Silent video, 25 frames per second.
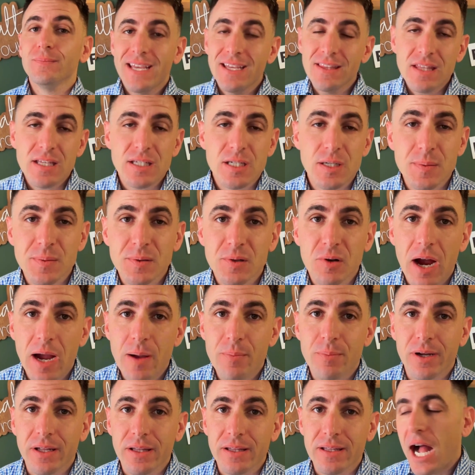hit the
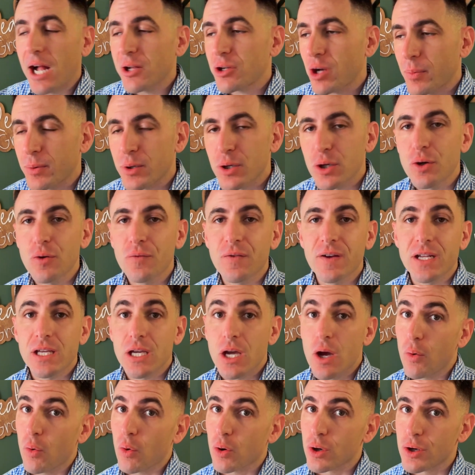subscribe button. I drop a new
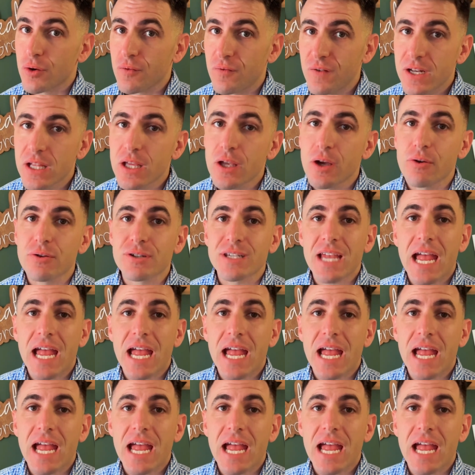video or new videos